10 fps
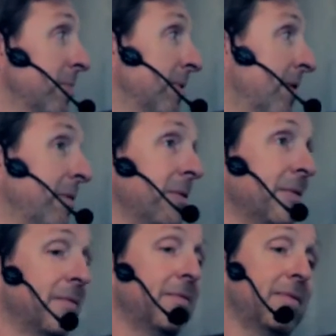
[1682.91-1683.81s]
But cool. I
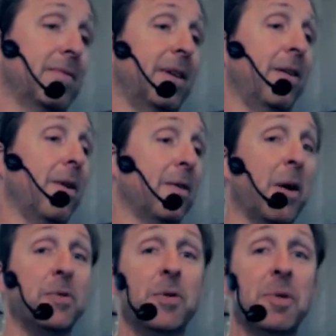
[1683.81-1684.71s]
would,
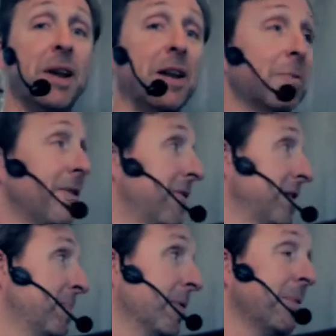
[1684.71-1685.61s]
I'll do a big announcement on
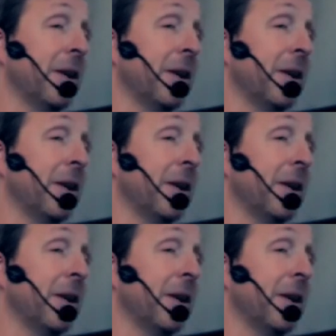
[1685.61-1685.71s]
Facebook.